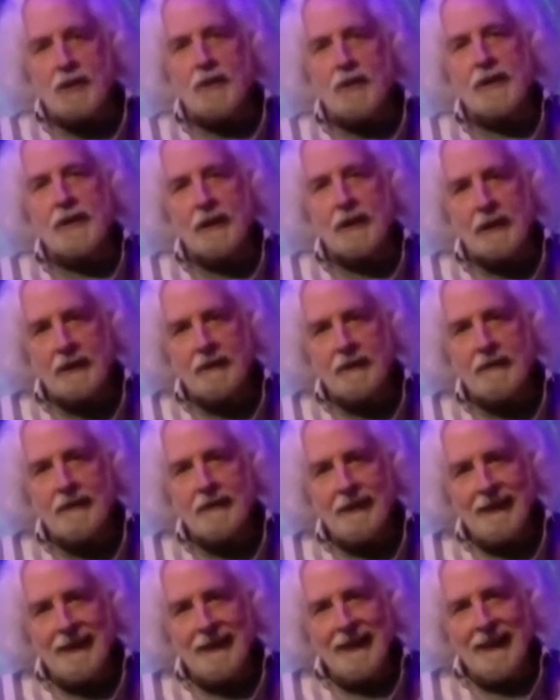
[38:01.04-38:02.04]
do.
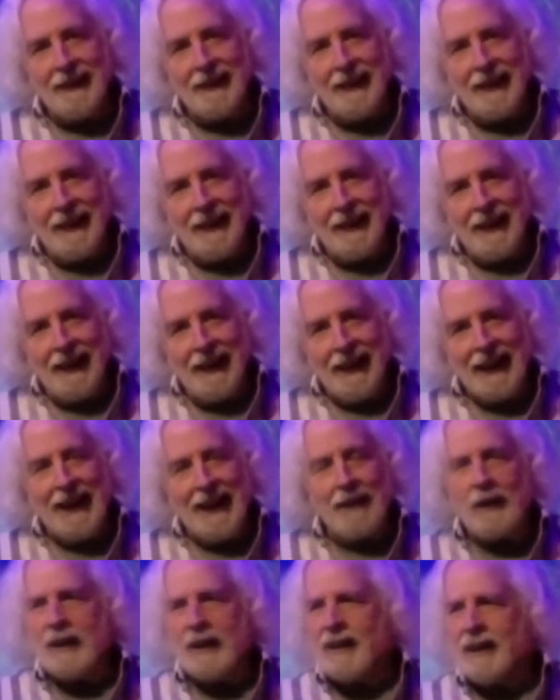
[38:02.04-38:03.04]
And I
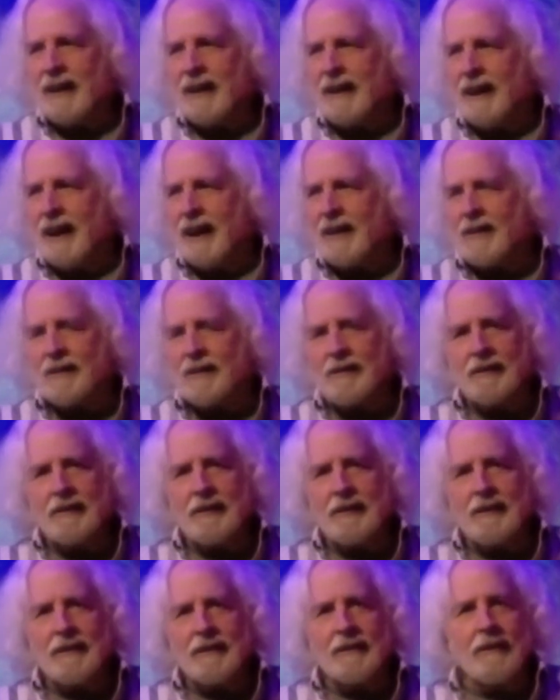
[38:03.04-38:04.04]
went,
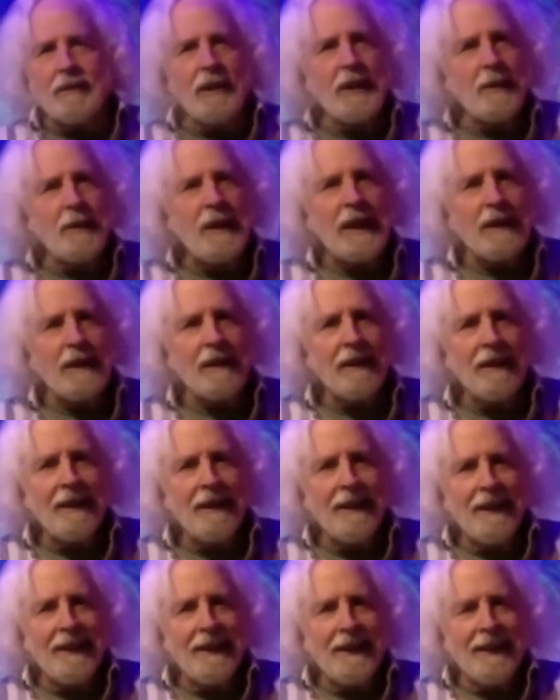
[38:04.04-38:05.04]
what do you mean?
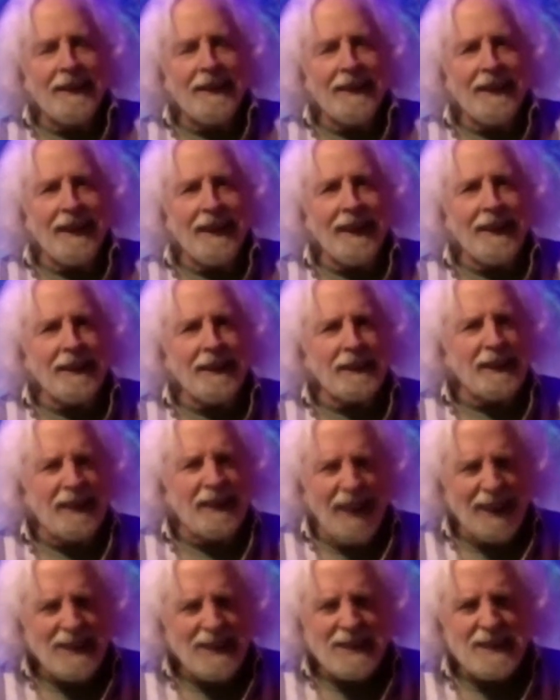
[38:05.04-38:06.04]

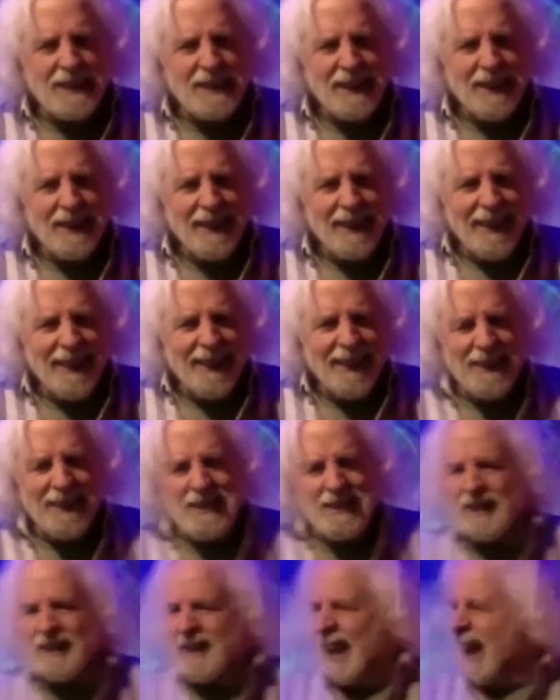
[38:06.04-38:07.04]
Guts? He
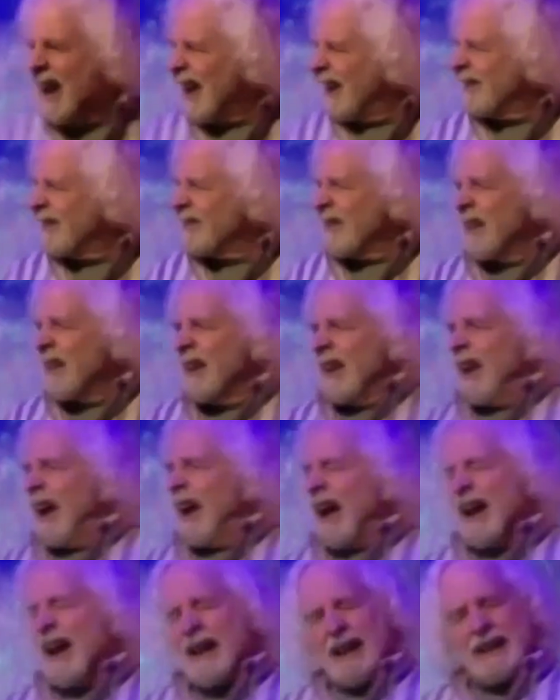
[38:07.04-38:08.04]
said, yeah,
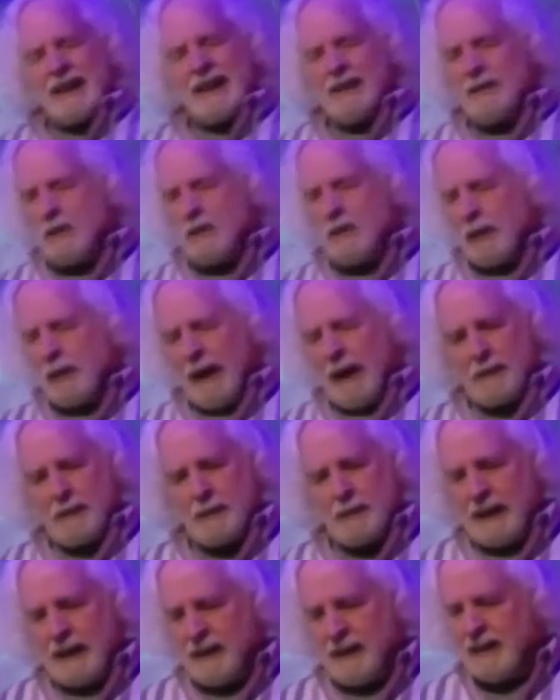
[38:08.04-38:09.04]
I got to give you props,
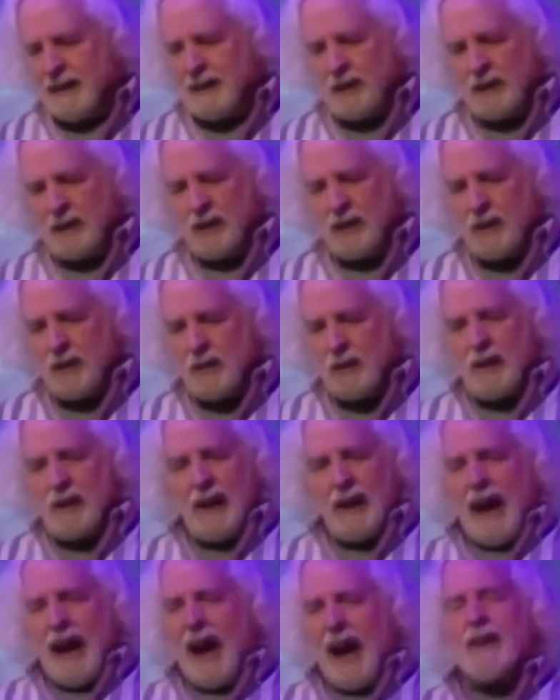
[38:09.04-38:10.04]
man.
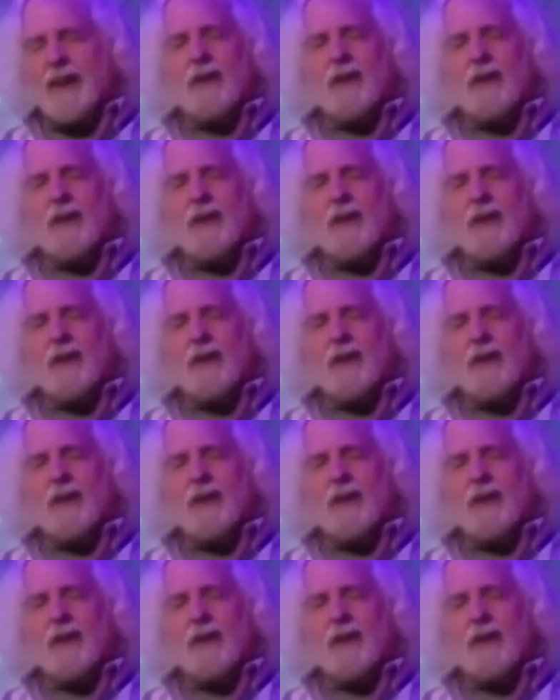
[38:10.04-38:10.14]
I don't